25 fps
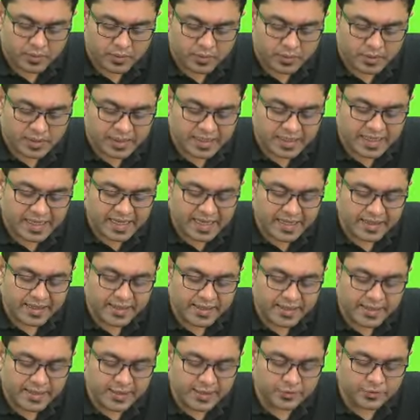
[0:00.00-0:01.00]
Again,
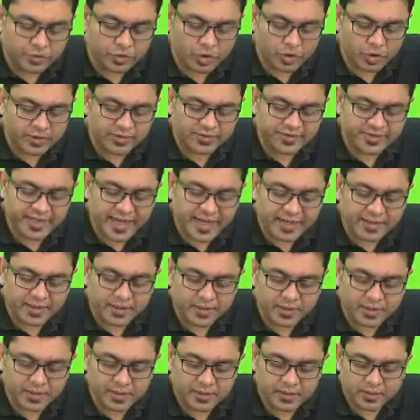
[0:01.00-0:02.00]
it is not
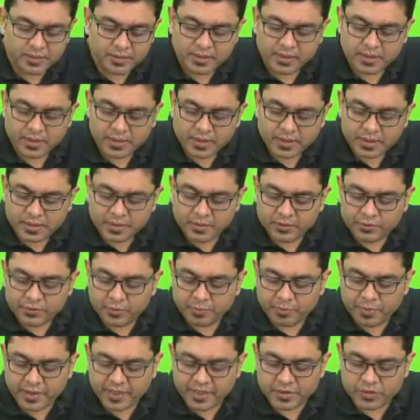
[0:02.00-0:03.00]
Saturn. So
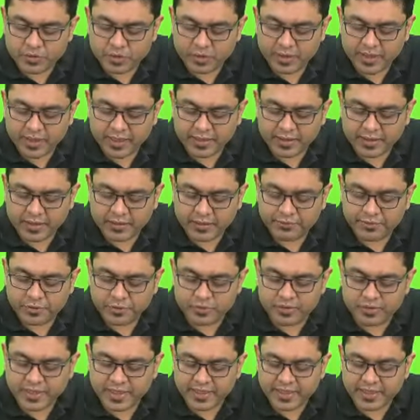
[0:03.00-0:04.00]
please don't get confused
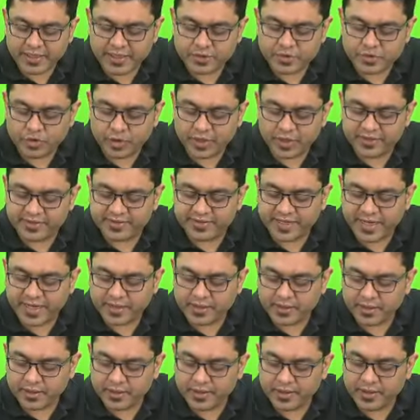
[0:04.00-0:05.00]
that he is drawing
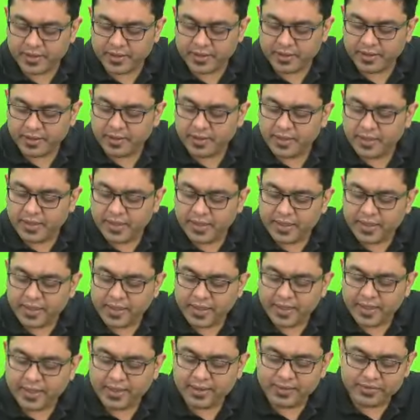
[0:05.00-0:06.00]
Saturn here.
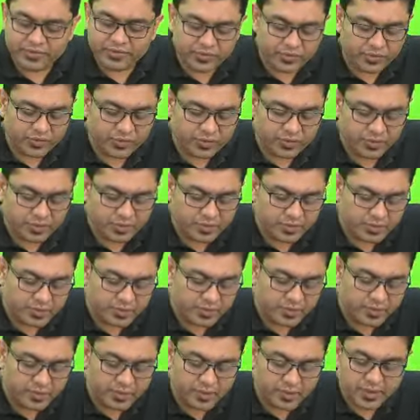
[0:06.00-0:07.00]
It is
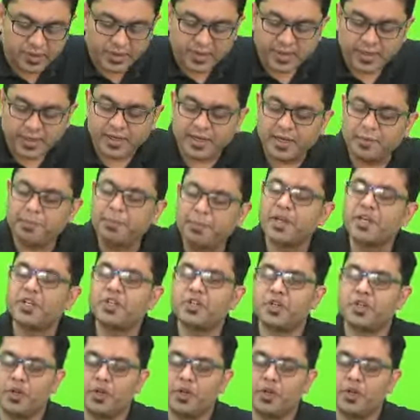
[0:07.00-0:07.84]
a depiction